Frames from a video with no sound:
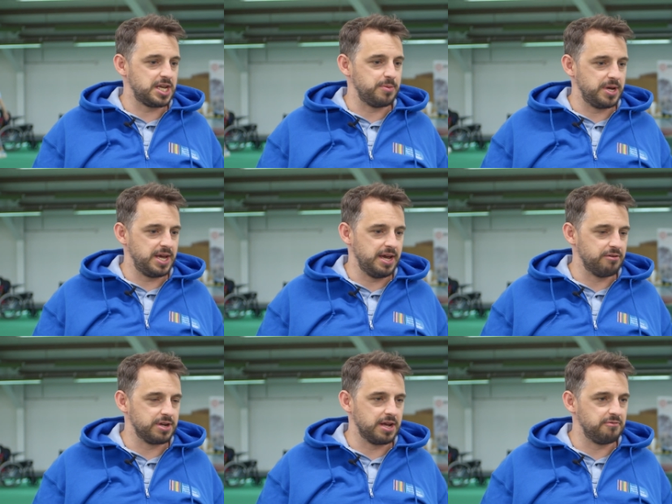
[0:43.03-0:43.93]
team are here,
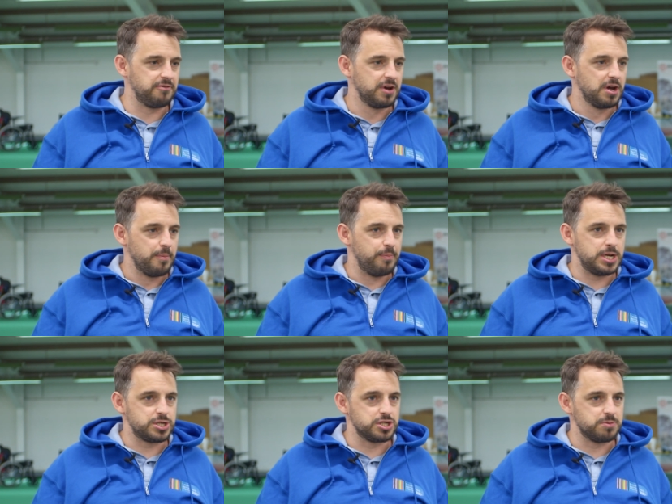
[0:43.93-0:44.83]
and they've
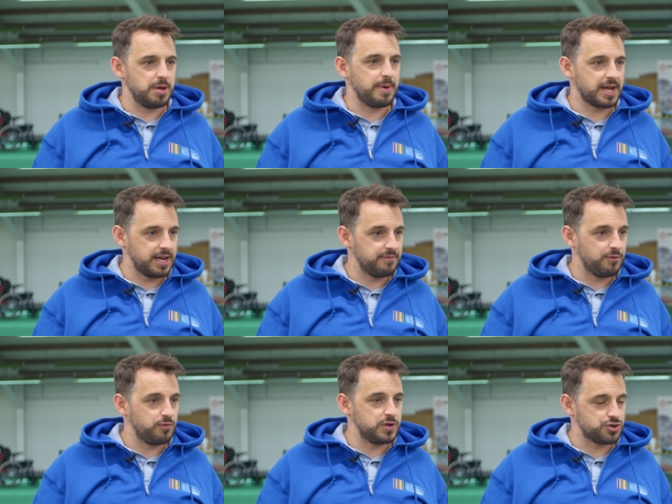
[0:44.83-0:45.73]
mentioned to me about getting
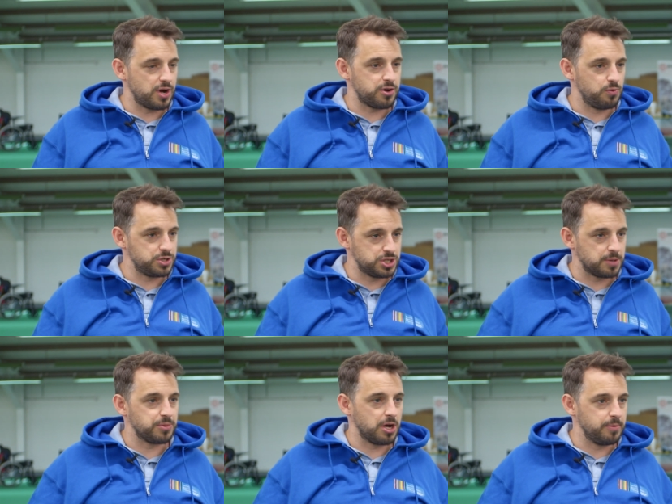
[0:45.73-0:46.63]
involved in triathlon, which is
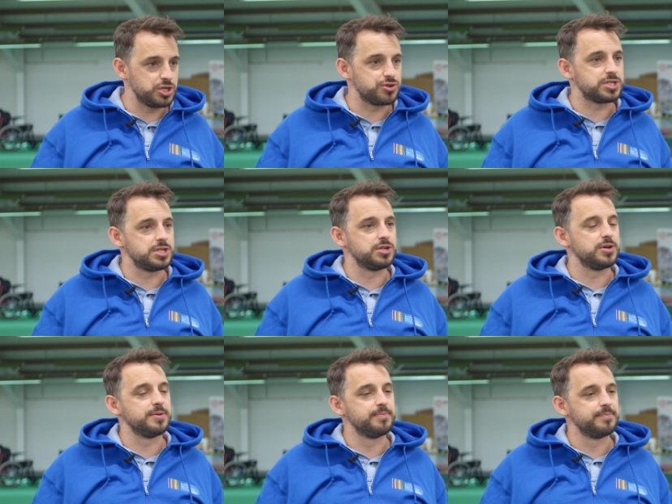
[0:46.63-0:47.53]
something I'm interested in doing.